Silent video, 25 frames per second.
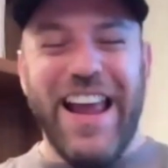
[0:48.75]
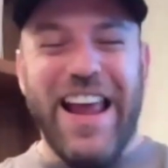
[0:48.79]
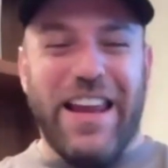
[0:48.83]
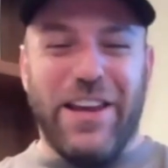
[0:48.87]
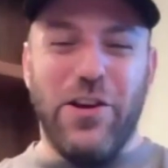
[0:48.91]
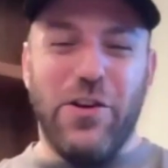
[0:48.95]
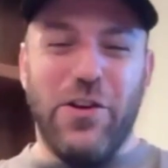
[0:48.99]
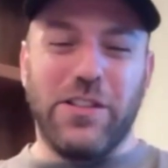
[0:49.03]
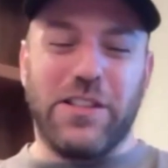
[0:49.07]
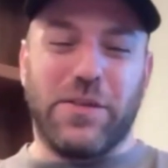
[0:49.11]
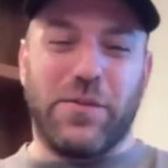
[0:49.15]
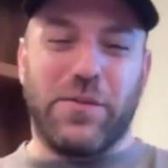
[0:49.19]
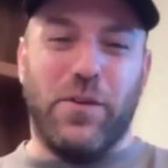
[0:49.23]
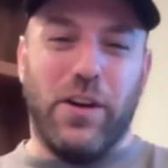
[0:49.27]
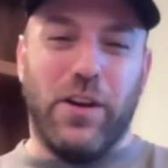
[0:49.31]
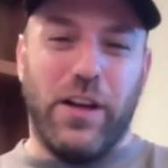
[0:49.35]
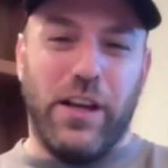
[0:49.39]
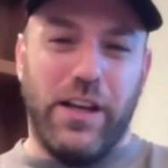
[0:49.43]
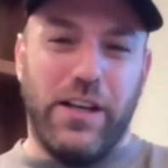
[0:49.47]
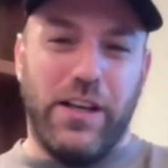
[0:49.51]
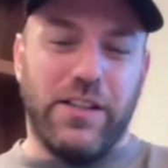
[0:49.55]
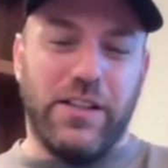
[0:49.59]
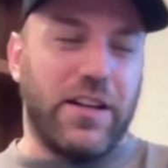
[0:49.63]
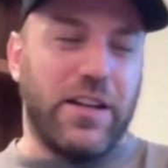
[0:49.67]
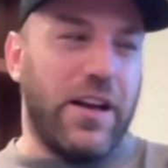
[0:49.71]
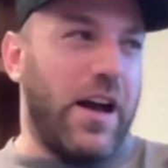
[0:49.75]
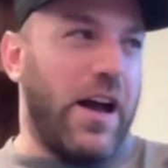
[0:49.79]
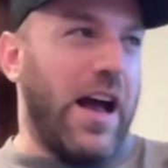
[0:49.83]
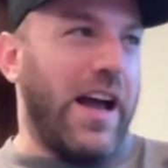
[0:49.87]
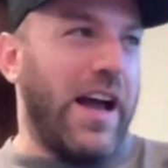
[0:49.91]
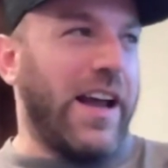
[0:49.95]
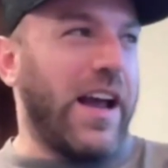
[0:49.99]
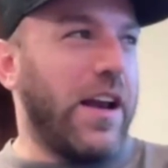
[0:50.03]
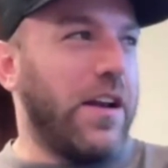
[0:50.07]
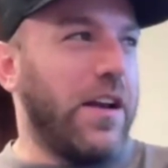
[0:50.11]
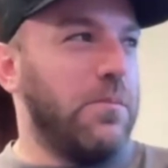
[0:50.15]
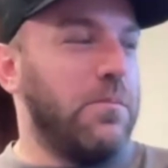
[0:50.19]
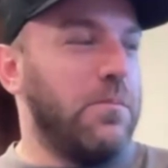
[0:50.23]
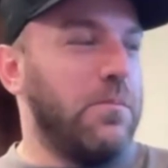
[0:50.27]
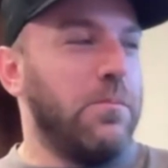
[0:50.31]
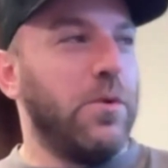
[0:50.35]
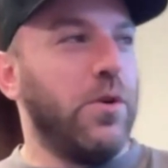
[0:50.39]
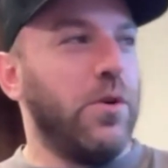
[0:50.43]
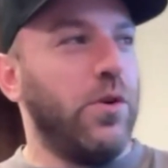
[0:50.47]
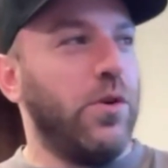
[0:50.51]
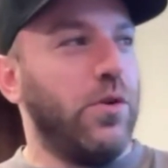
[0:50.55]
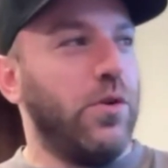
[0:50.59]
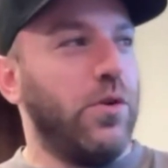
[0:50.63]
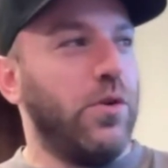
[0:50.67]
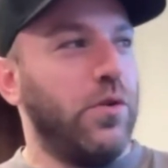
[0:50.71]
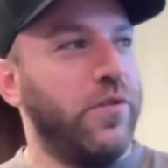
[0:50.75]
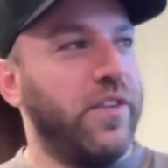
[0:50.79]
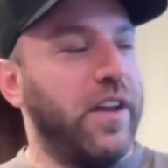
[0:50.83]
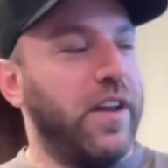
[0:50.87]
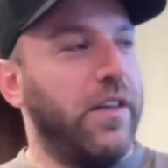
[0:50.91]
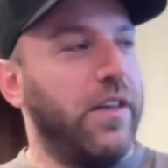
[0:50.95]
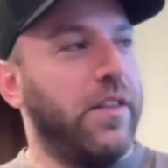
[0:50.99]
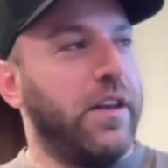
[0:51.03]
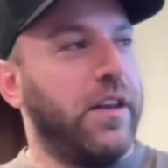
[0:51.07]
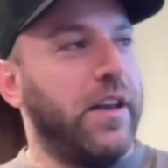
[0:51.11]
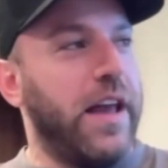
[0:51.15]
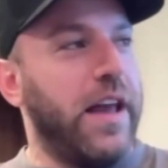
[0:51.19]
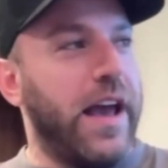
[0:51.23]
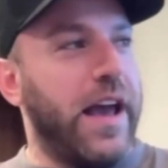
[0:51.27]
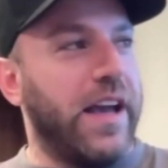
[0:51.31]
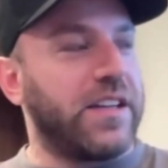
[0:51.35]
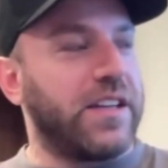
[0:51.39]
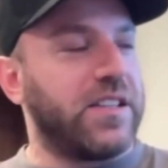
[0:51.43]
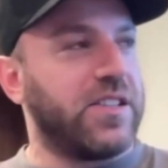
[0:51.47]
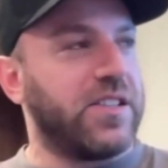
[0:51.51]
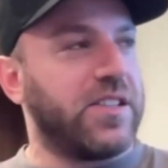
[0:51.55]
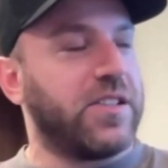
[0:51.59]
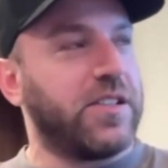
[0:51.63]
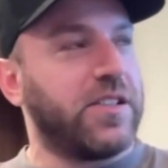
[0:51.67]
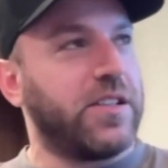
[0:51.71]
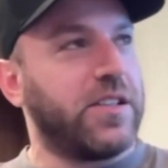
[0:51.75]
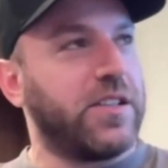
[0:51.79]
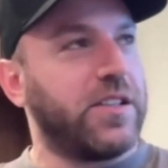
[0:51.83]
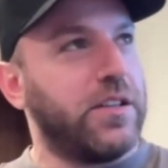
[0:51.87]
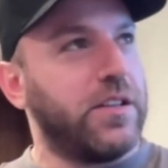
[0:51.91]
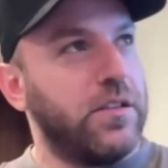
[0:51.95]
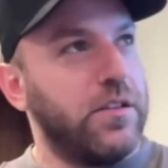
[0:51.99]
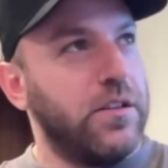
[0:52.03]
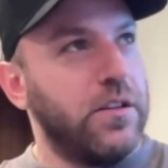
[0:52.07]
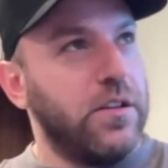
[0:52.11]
You know what's funny is I gotta move in the next